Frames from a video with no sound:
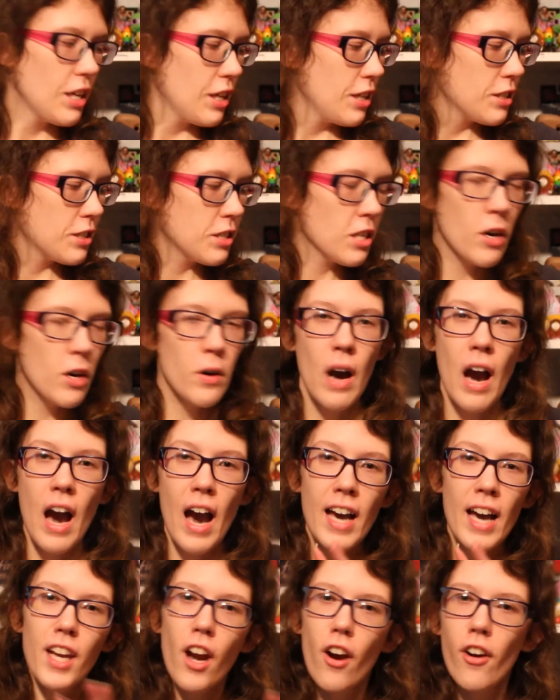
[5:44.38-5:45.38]
So
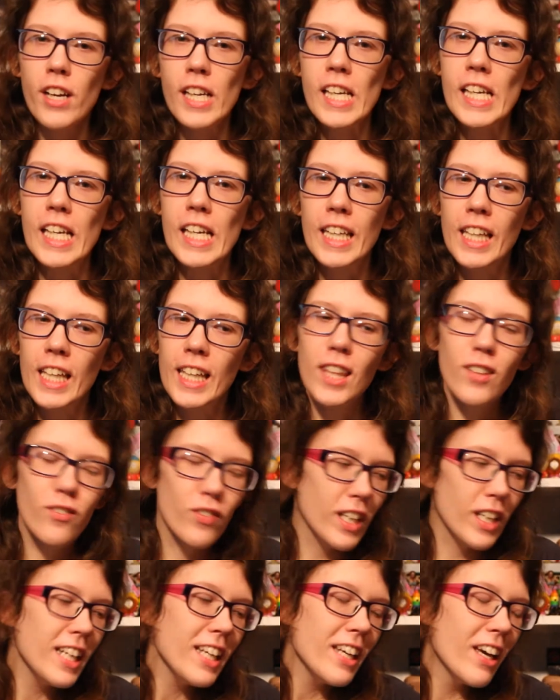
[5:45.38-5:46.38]
I'd already ended the
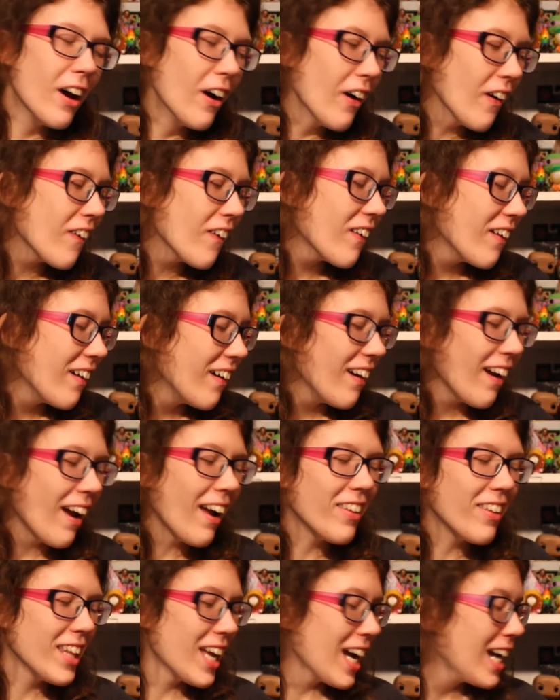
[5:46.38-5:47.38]
video
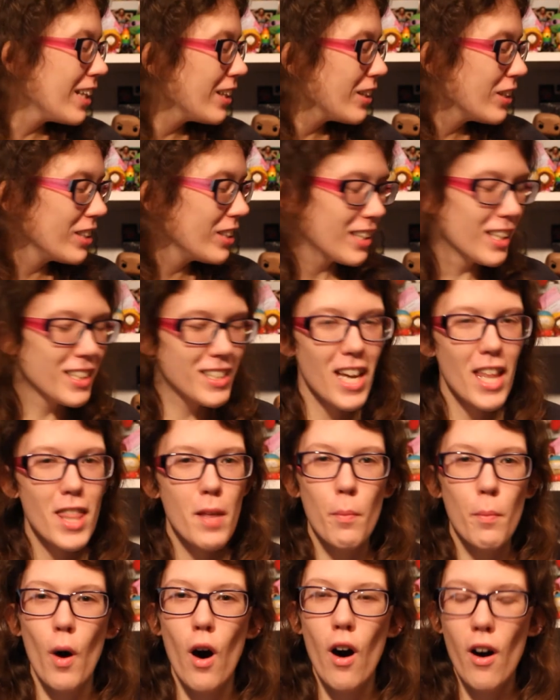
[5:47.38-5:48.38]
and now I looked inside
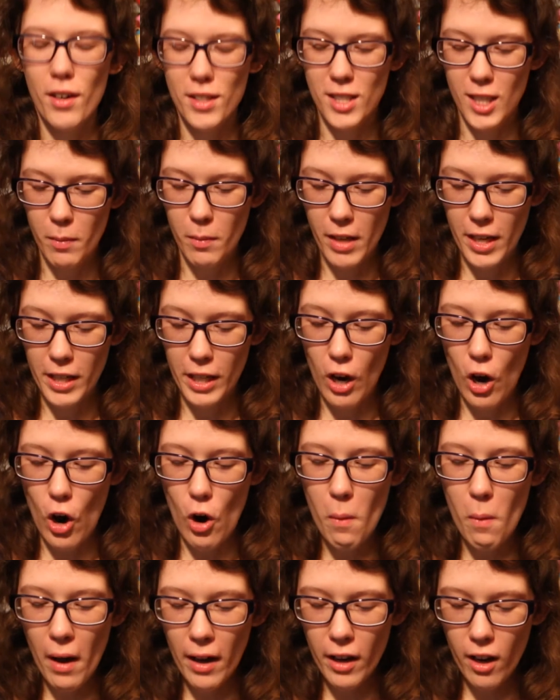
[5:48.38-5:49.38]
the box and I'm like,
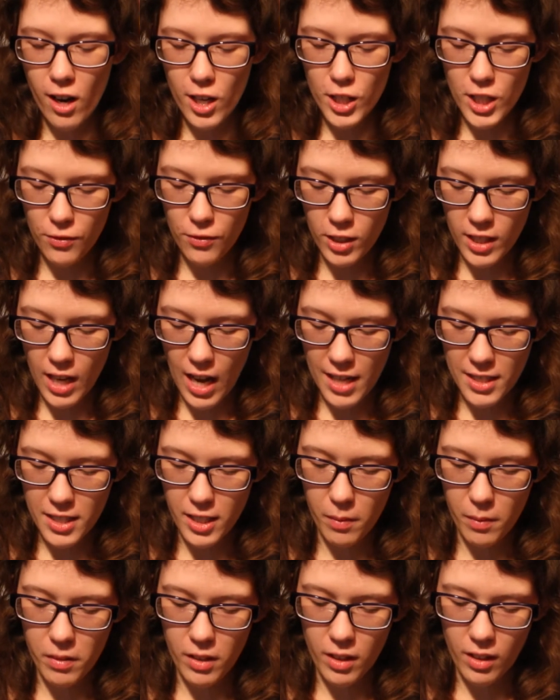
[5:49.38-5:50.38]
oh my gosh, I forgot
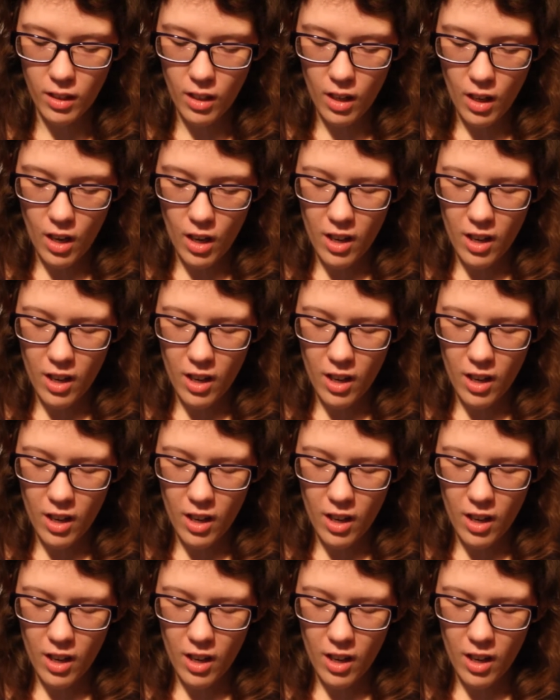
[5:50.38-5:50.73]
something.